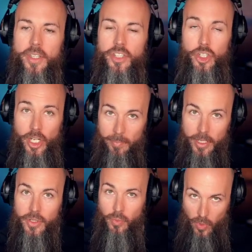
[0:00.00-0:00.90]
the
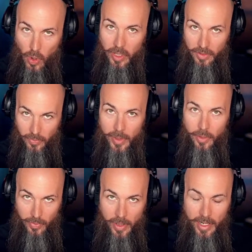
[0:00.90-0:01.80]
cheapest Roland
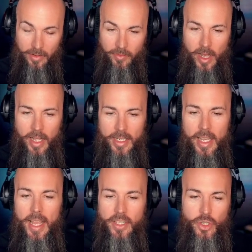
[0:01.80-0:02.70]
303 I can find
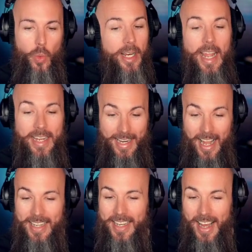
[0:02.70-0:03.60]
is
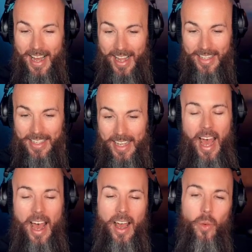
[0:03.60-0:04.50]

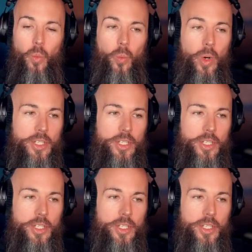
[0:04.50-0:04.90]
$28.99,